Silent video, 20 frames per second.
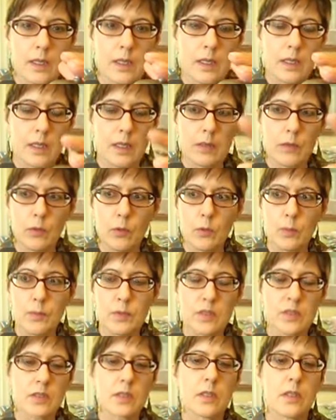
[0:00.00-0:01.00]
Oops.
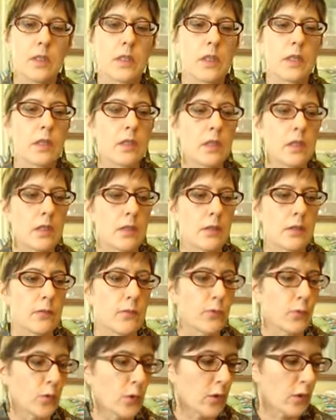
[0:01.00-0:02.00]

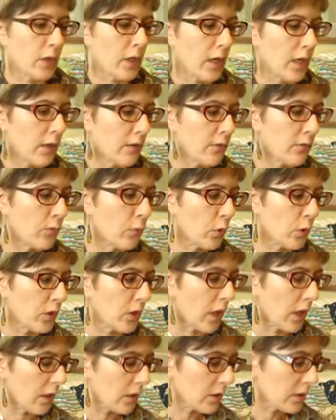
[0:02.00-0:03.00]
For uh,
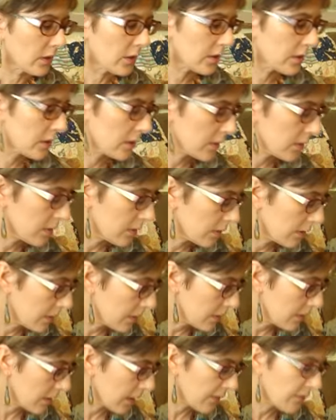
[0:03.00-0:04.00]
$4.
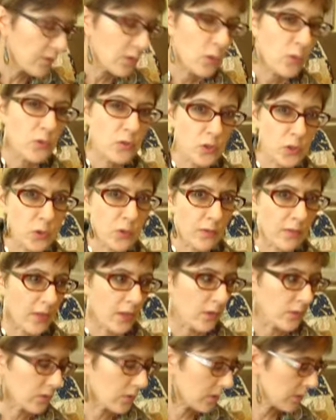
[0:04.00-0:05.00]
I've sold two of
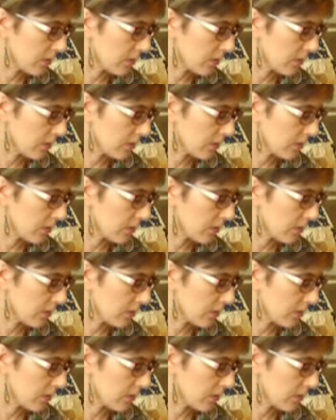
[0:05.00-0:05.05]
those